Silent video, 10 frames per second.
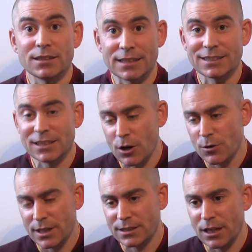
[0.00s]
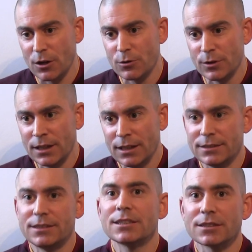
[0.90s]
There's no
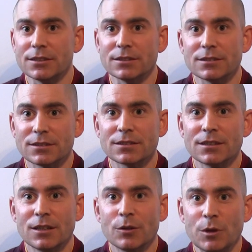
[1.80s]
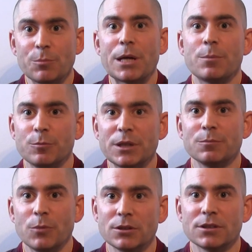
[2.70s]
dissonance when people
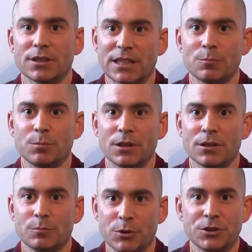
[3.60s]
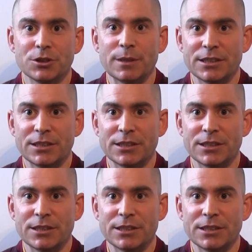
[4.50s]
meet modern Kadampa Buddhism.